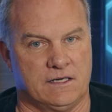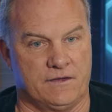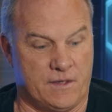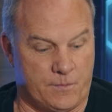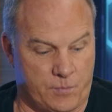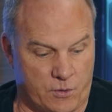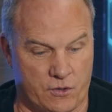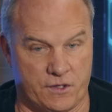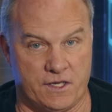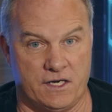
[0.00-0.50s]
And they
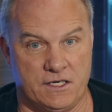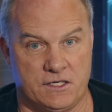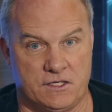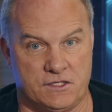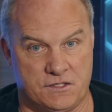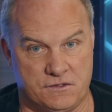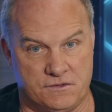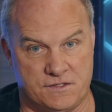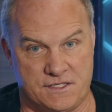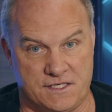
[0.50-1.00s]
broke it into
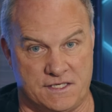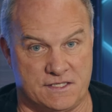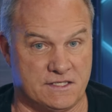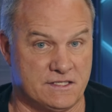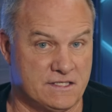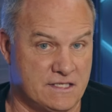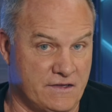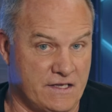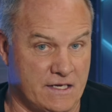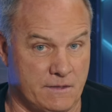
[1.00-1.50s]
2
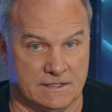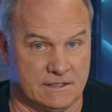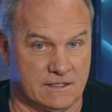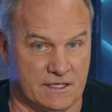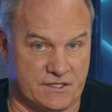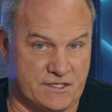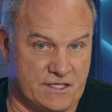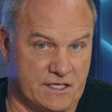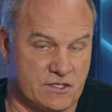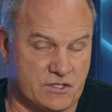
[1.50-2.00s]
seasons, and they
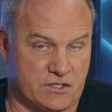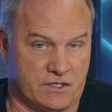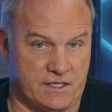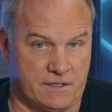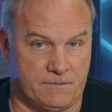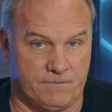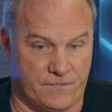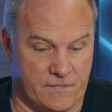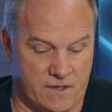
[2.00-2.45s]
essentially,